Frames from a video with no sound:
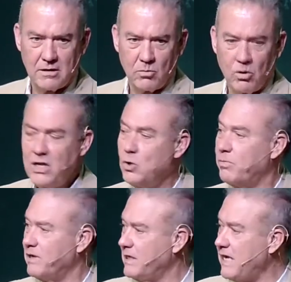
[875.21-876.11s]
What do you
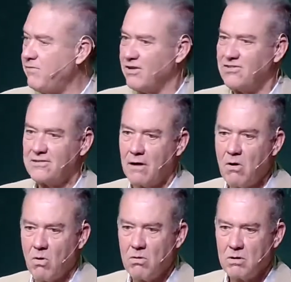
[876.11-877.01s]
believe is
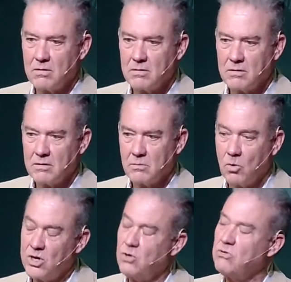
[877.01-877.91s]
so?
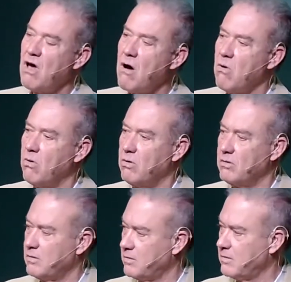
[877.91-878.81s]
What do you know?
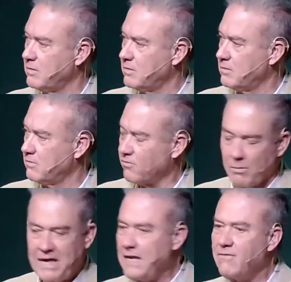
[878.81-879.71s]
From
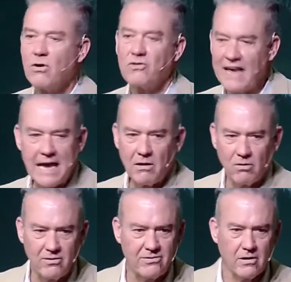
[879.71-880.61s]
any of those
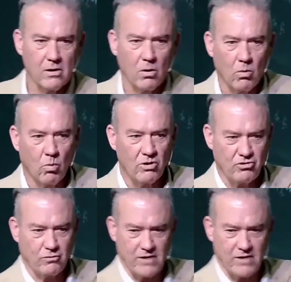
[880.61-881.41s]
angles, what you've